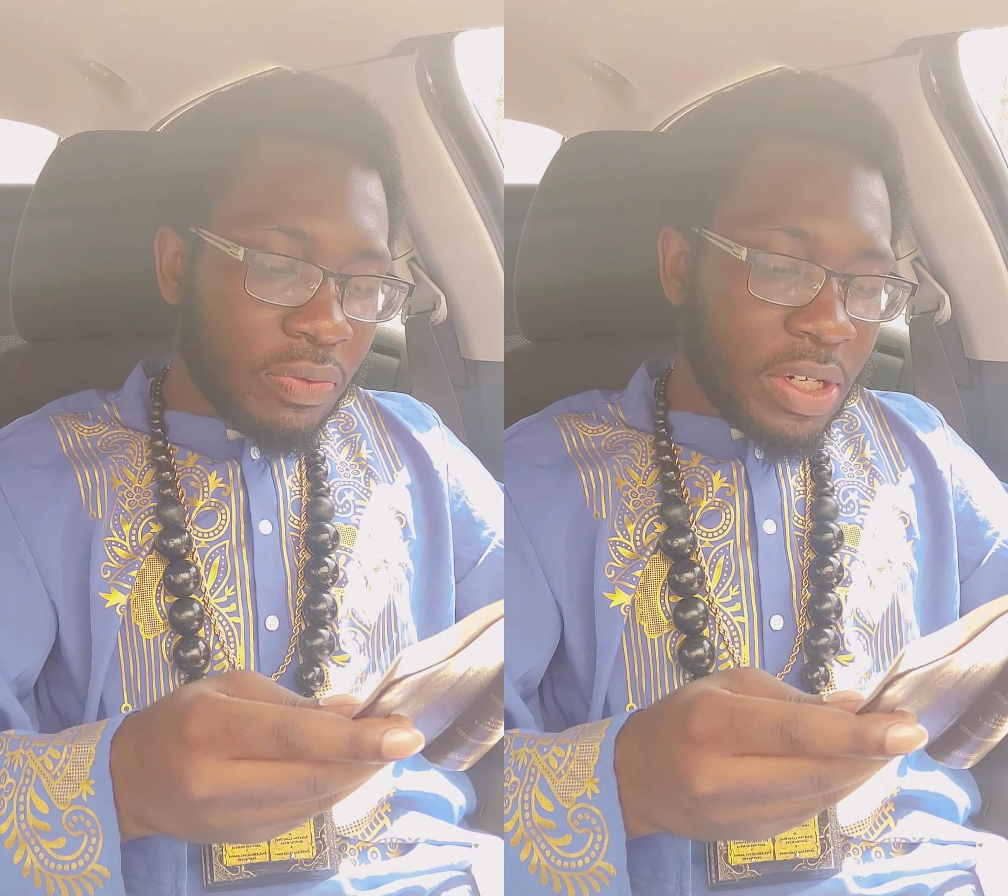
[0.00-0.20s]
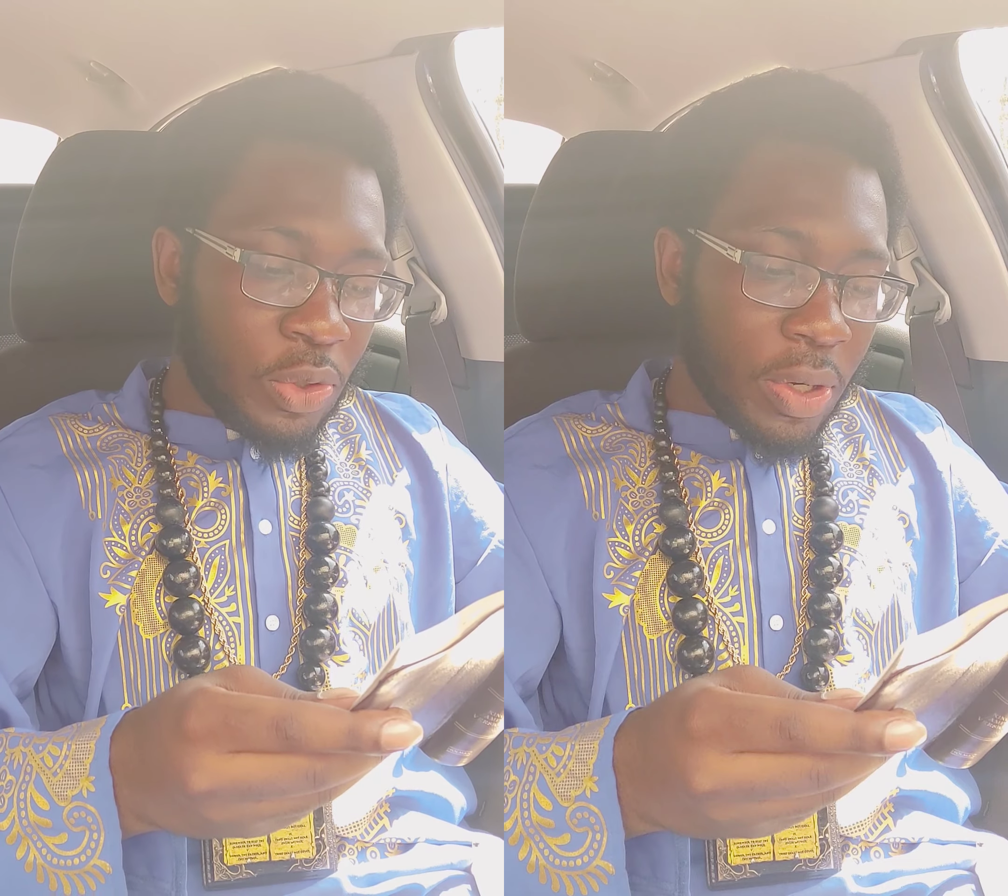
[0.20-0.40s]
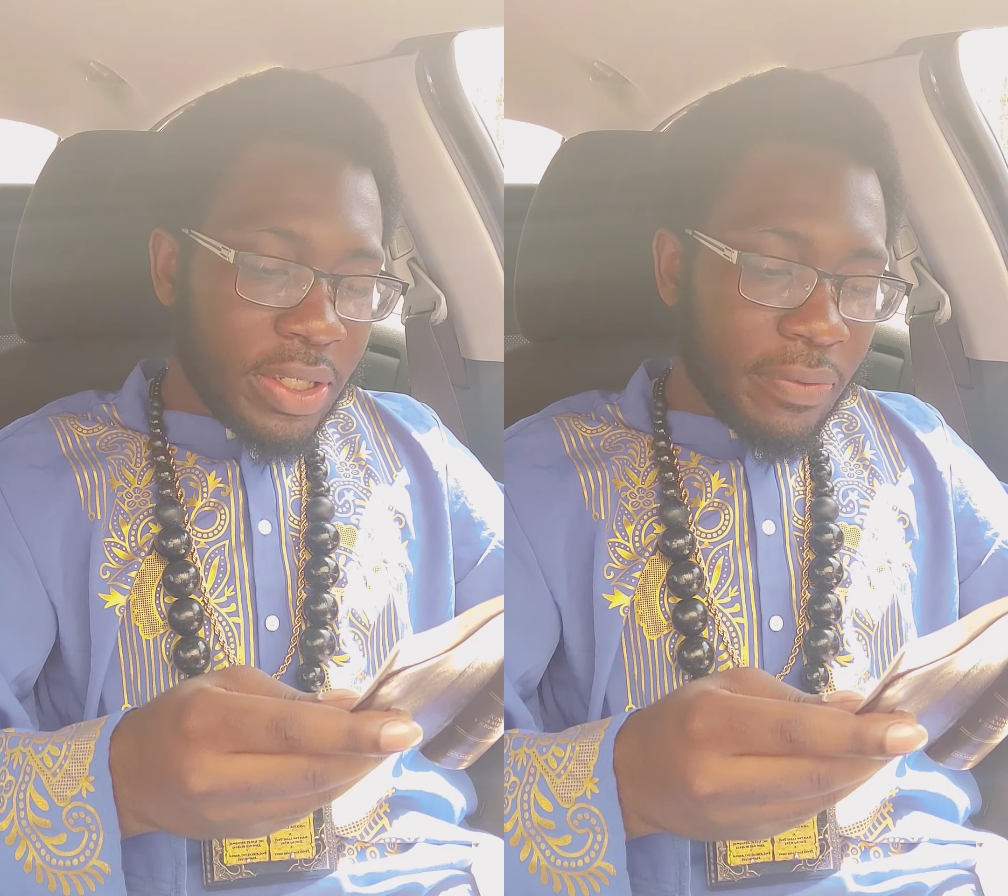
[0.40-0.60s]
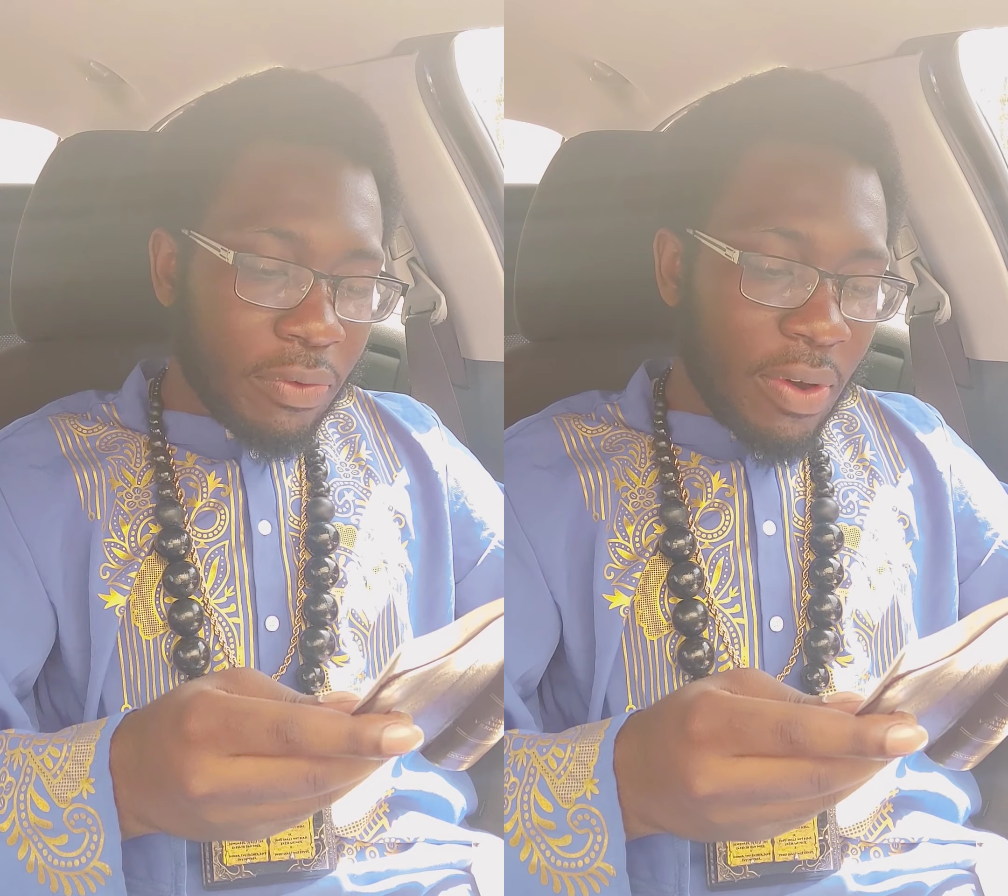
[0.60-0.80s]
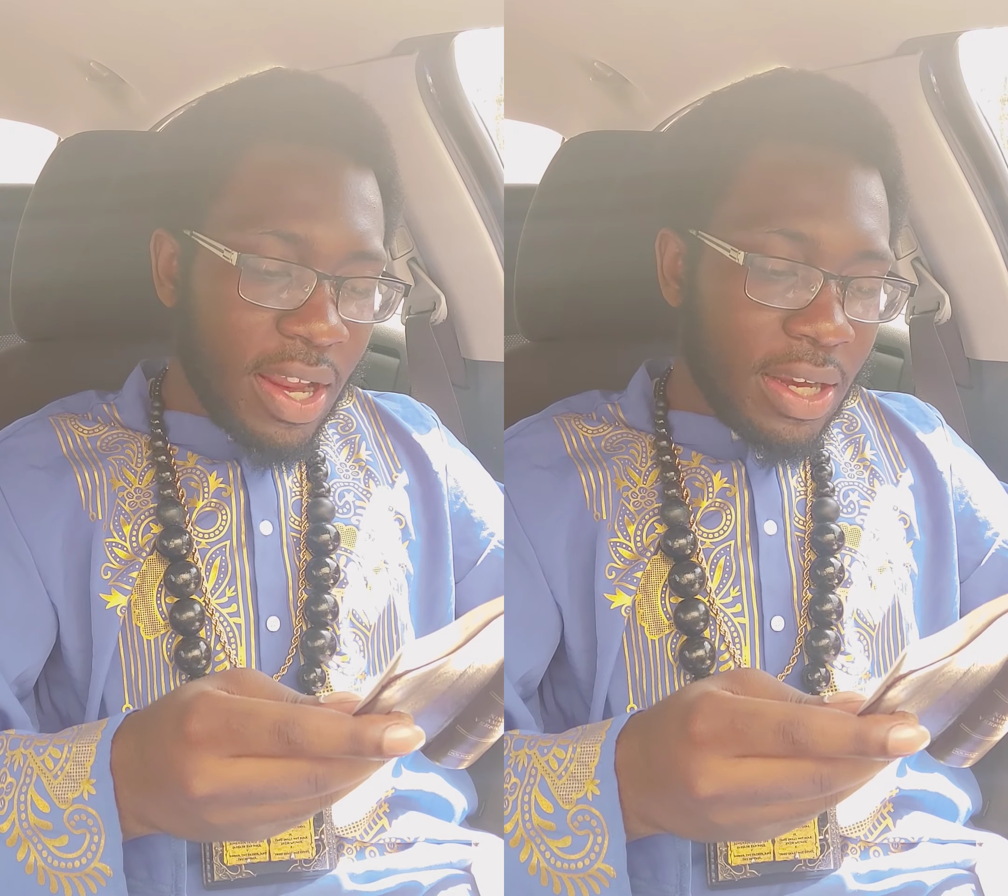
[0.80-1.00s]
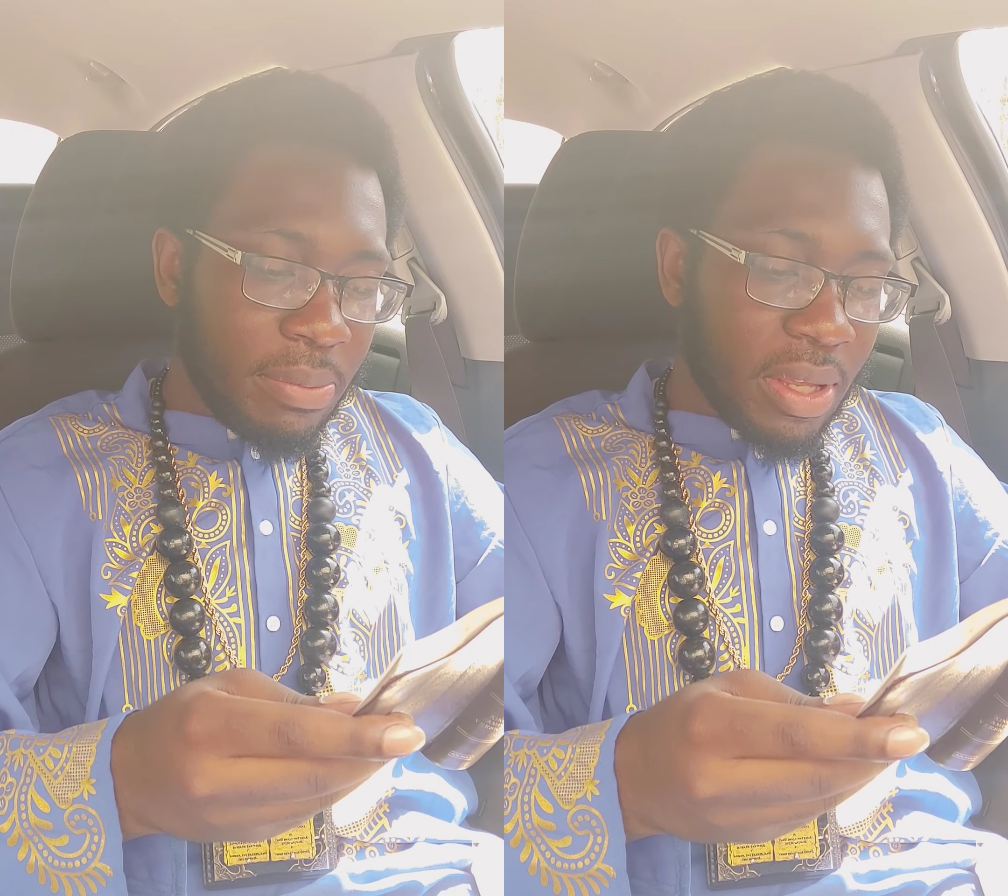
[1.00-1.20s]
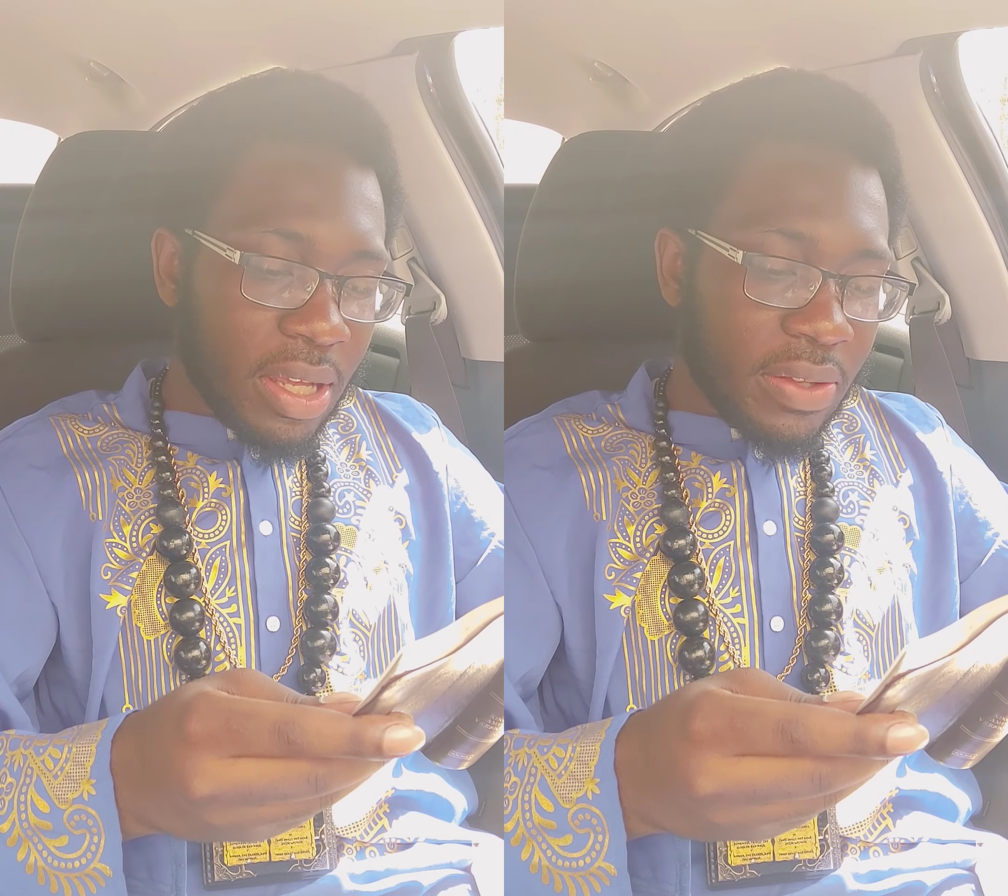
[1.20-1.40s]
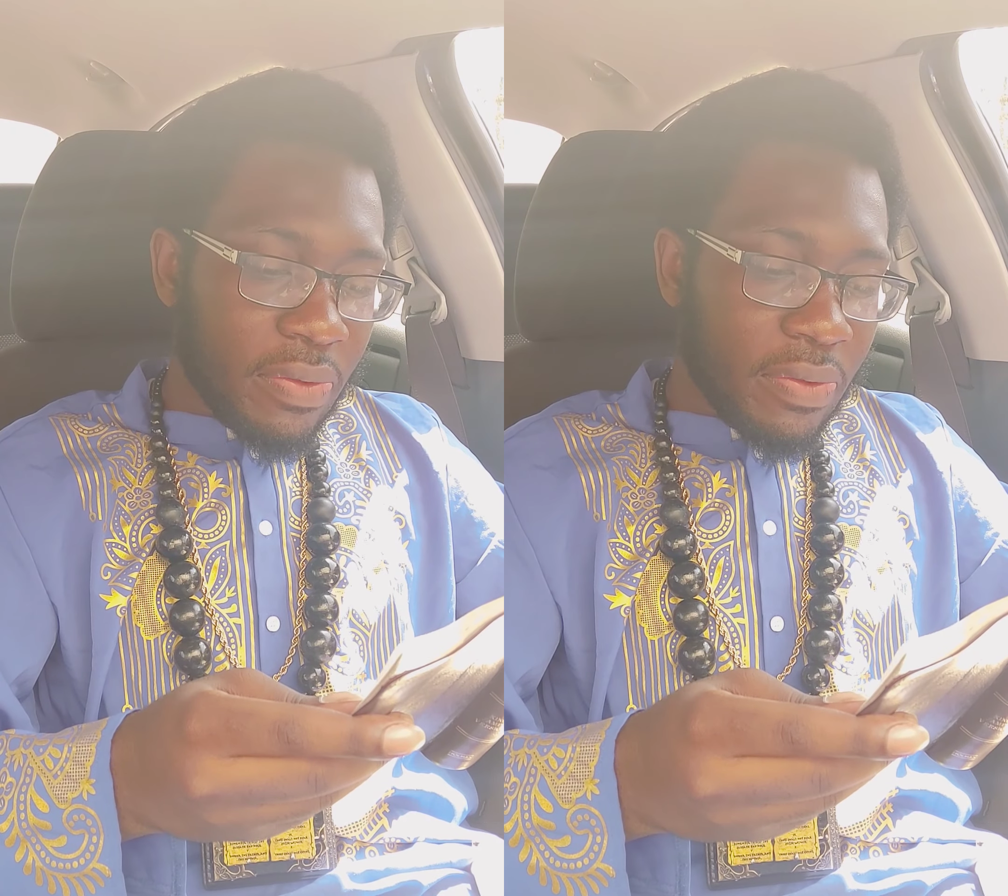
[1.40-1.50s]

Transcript: rejoiceth greatly because